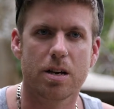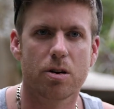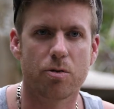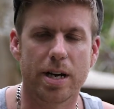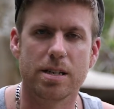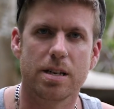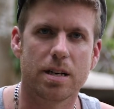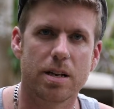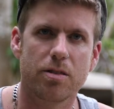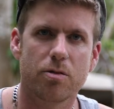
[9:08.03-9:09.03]

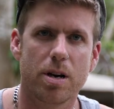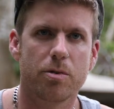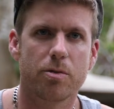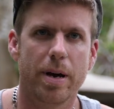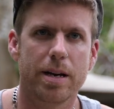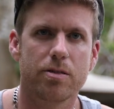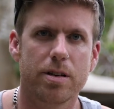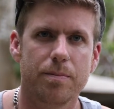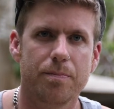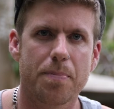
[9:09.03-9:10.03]
creating this incredible space,
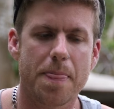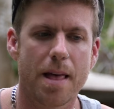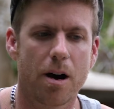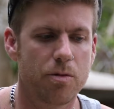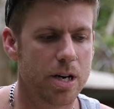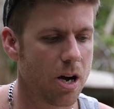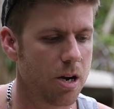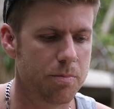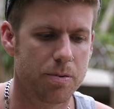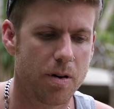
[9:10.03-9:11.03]
and I really
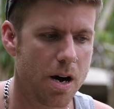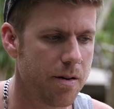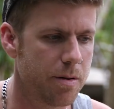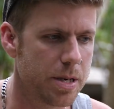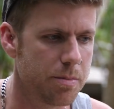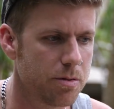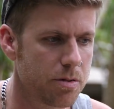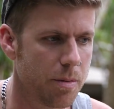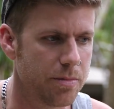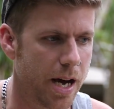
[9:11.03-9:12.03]
hope other people
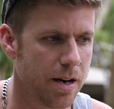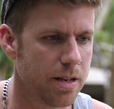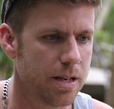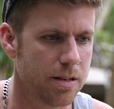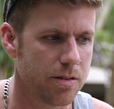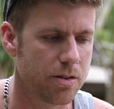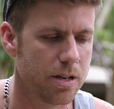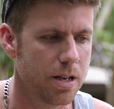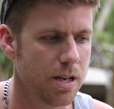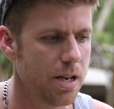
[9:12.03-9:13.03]
come down and
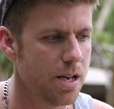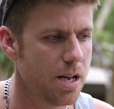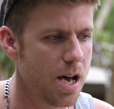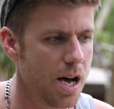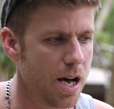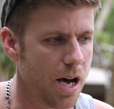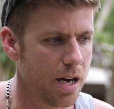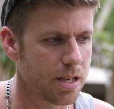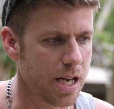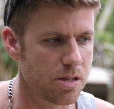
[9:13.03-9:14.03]

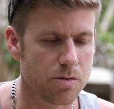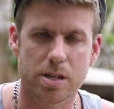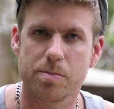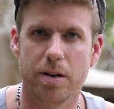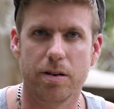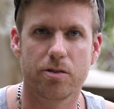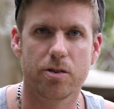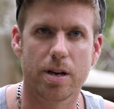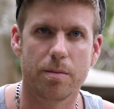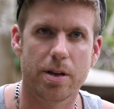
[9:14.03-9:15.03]
get to experience
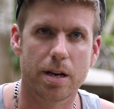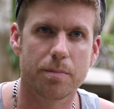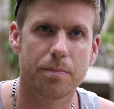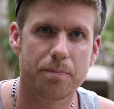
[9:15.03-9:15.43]
the same thing.